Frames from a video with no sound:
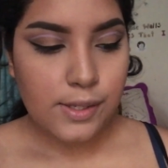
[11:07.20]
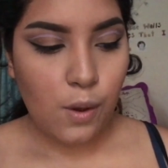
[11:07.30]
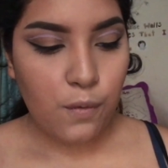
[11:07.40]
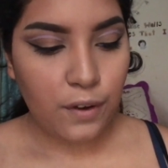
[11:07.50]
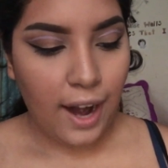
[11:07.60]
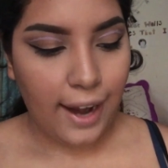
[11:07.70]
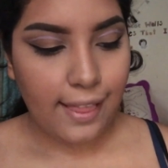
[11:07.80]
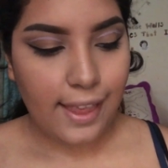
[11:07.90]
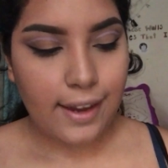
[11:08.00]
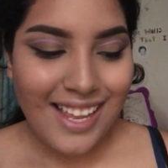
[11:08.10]
So for
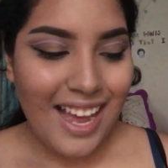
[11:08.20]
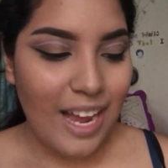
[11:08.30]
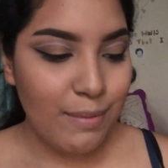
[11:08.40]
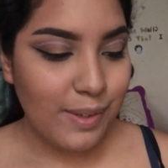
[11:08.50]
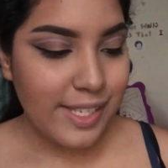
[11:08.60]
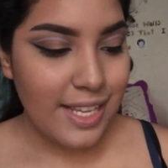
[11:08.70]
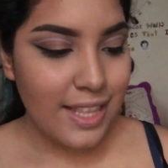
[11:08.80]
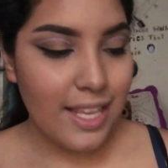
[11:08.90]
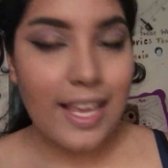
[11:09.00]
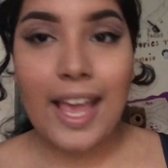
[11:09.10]
highlight, I'm
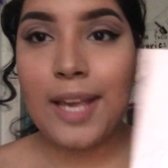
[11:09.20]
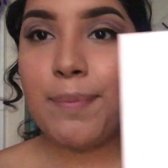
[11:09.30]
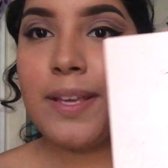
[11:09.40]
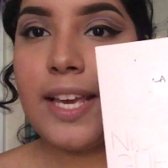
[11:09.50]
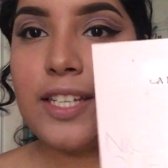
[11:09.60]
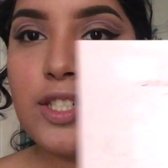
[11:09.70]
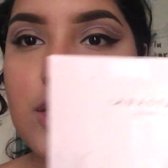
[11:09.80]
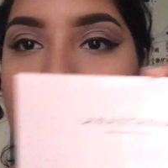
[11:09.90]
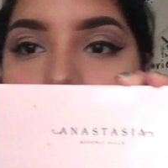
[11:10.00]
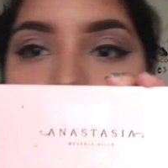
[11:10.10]
using the
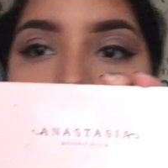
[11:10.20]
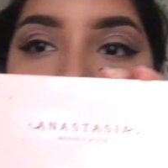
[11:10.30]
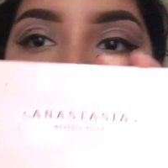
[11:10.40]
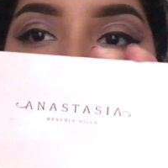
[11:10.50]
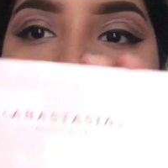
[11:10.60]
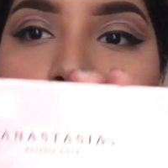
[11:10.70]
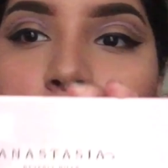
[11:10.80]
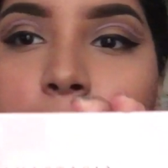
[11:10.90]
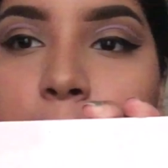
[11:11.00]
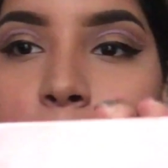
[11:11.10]
ABH Nicole
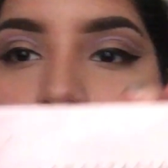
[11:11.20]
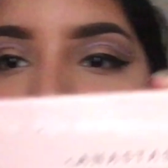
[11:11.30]
Guerrero